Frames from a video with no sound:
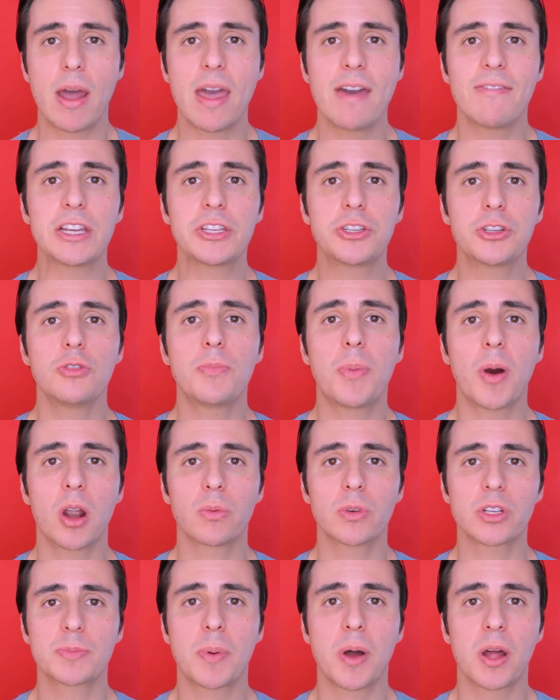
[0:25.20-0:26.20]
I have a two
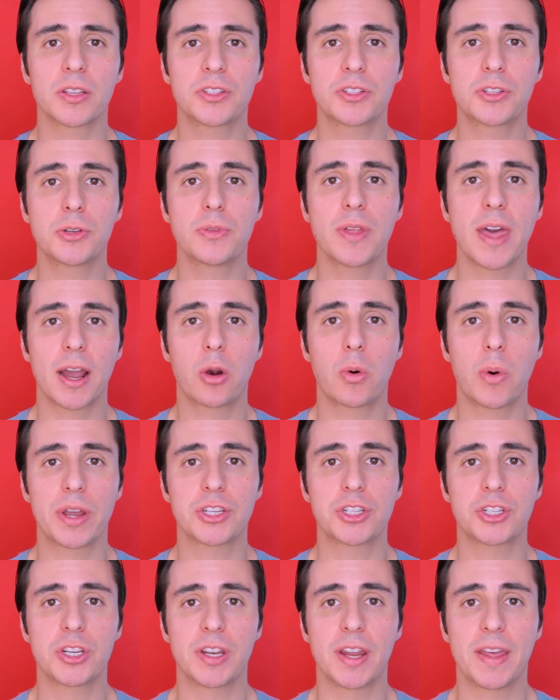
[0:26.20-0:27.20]
part response to that
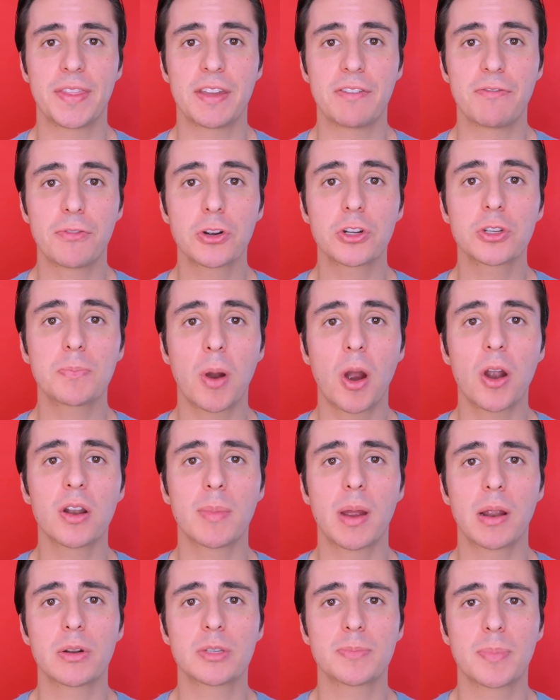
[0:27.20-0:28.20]
question, and the first part
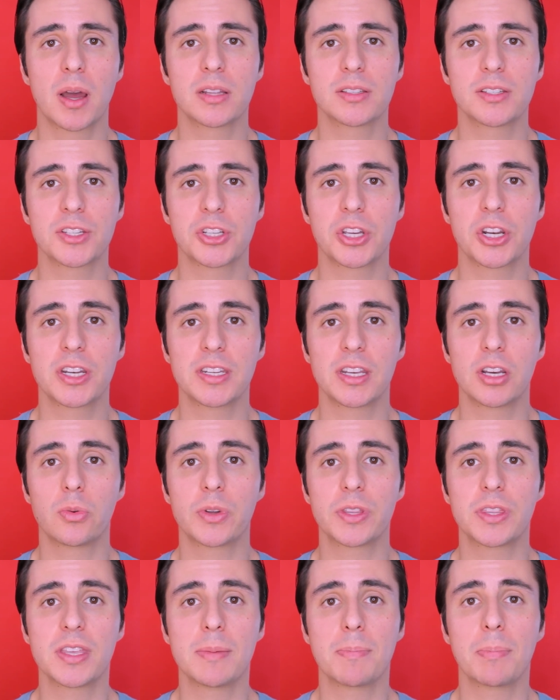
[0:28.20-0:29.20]
of my response is gonna deal
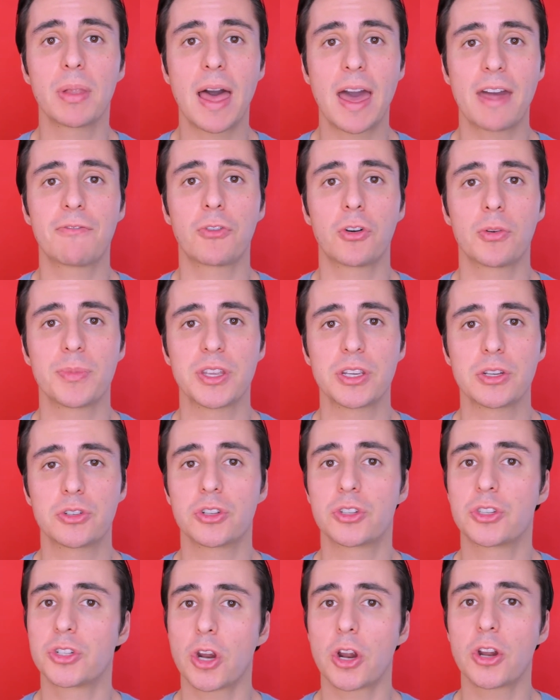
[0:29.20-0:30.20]
with the platform that you
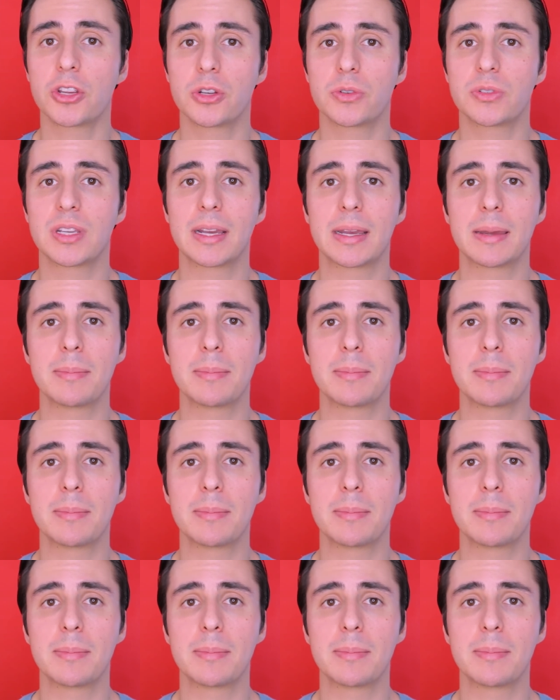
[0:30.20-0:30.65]
should start using